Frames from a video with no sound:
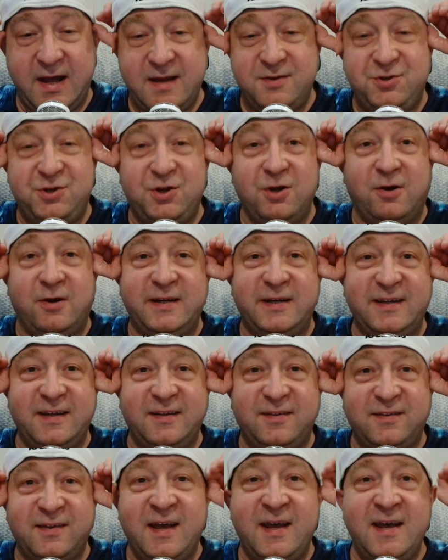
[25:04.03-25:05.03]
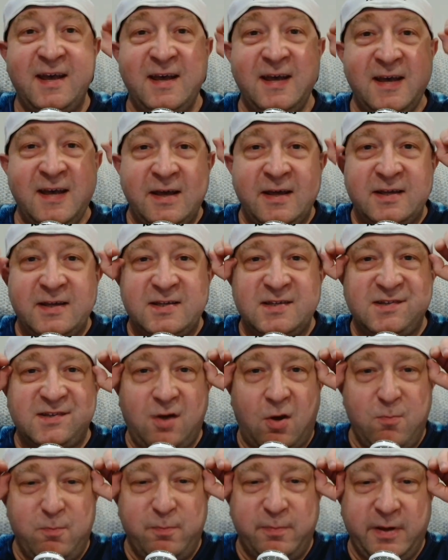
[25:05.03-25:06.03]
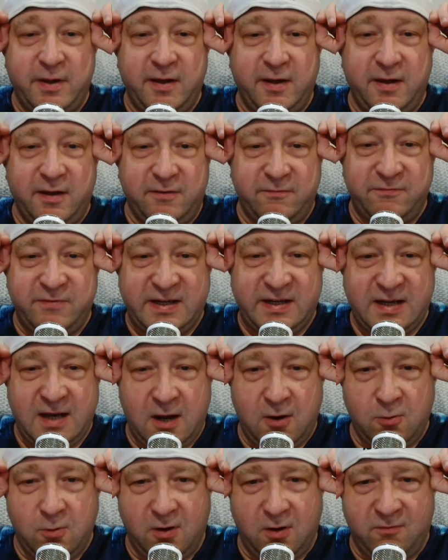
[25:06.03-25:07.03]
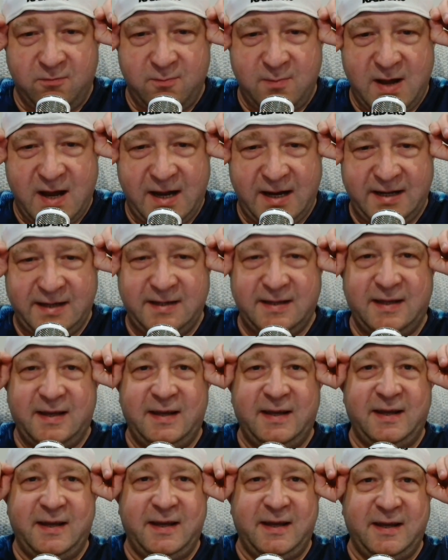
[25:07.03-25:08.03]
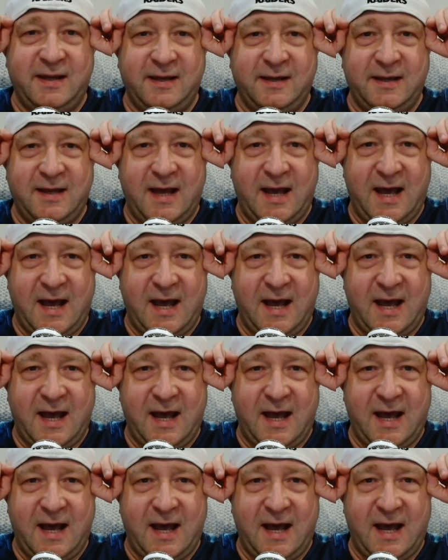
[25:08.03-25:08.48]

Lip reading: enjoyed this somber video of mine. It